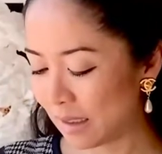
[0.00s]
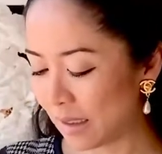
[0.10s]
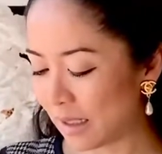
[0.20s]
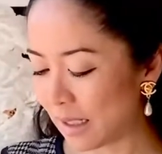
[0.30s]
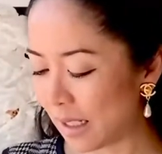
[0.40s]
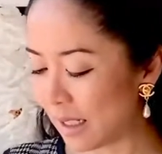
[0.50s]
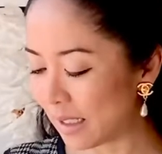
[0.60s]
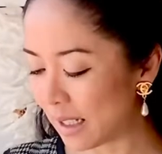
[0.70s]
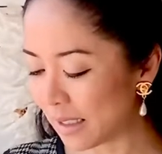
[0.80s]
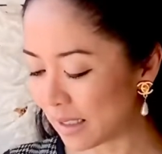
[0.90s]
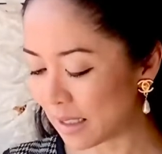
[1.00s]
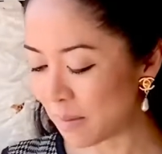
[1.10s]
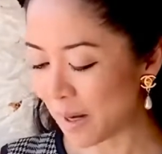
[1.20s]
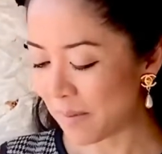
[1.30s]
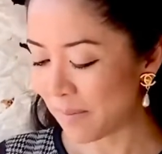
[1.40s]
and then see
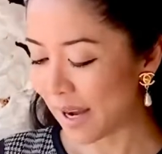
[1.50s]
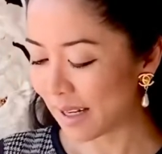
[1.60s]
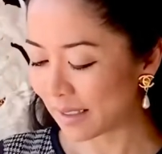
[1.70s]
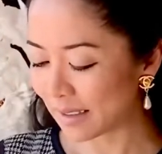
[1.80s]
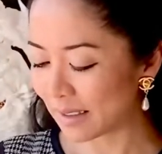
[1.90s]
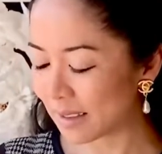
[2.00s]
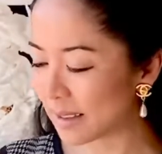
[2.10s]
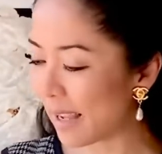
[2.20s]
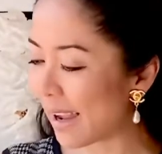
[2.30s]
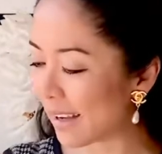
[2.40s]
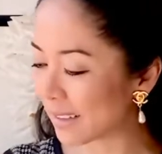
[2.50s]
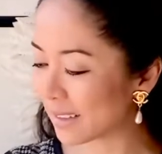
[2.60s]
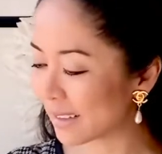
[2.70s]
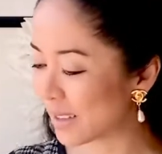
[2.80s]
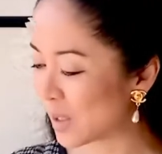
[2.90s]
my bag snag.
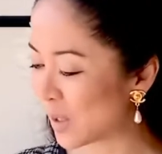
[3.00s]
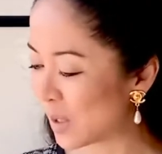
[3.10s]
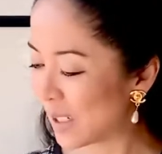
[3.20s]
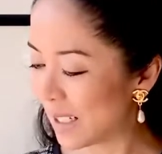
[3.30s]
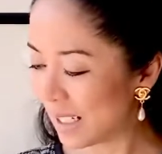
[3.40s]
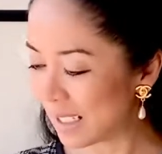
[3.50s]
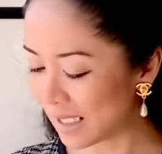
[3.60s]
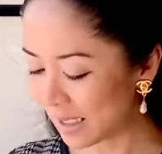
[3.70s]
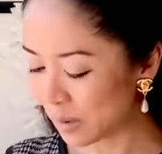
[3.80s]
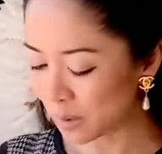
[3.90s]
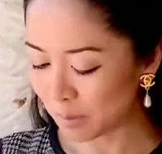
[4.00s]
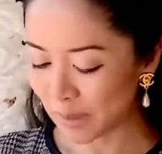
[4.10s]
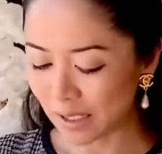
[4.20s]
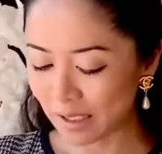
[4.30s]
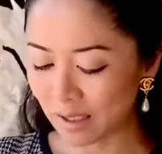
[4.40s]
So this would be
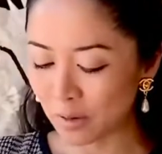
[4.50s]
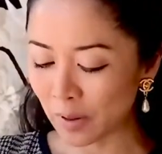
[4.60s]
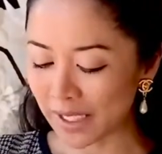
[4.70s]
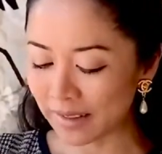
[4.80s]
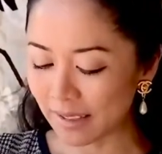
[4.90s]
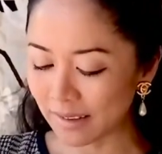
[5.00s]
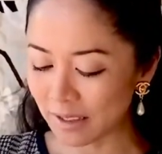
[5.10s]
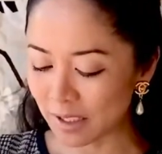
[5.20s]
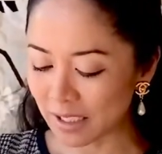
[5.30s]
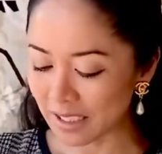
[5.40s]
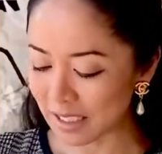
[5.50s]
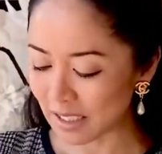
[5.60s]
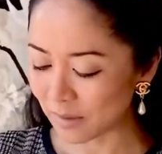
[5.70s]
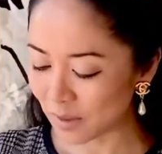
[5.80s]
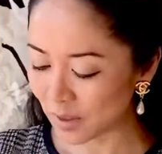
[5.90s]
a great
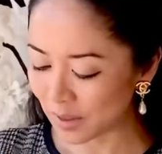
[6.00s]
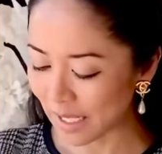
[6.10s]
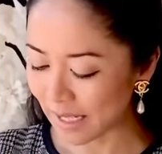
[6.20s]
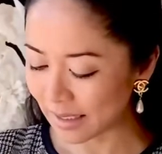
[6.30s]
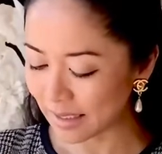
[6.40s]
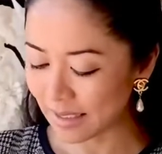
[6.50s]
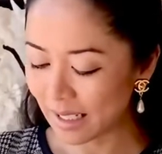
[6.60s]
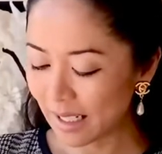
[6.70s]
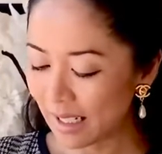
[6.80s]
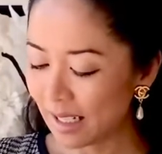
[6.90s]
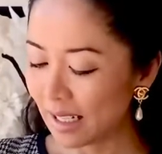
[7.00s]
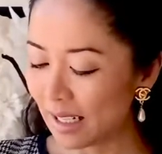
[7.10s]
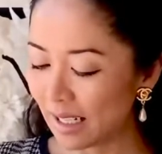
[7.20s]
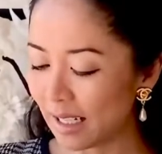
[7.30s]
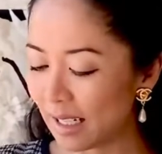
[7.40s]
alternative to that.
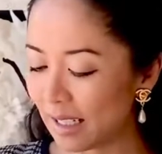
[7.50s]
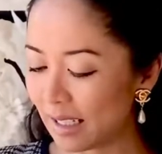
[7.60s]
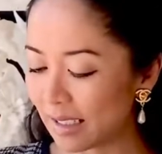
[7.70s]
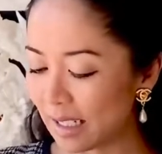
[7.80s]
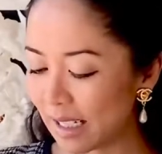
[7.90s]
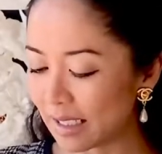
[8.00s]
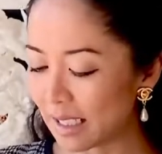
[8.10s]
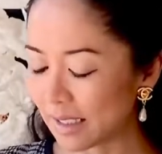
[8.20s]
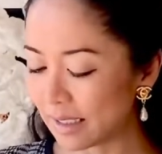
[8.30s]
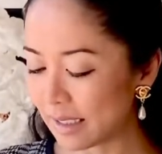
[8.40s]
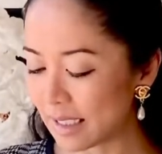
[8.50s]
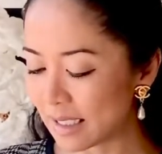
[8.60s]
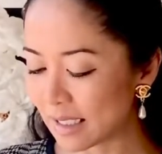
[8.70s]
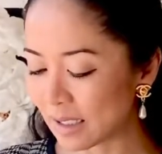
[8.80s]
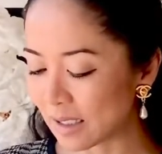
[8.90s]
And I got
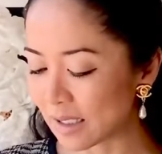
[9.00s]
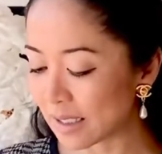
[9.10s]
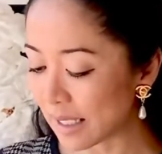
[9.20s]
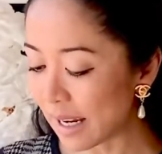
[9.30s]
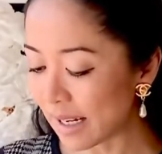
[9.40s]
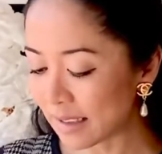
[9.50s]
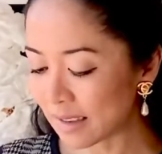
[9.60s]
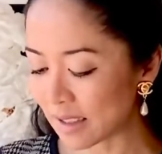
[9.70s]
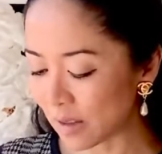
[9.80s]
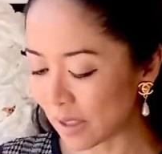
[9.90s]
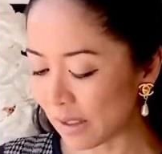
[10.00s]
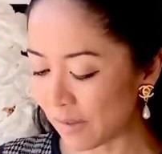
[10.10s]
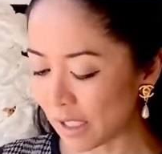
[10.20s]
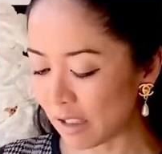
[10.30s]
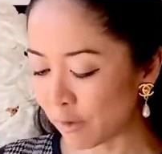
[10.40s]
this on sale, so
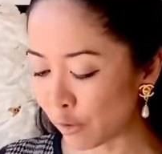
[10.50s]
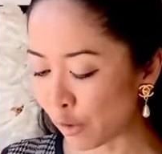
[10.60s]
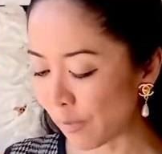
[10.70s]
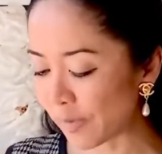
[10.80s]
even if the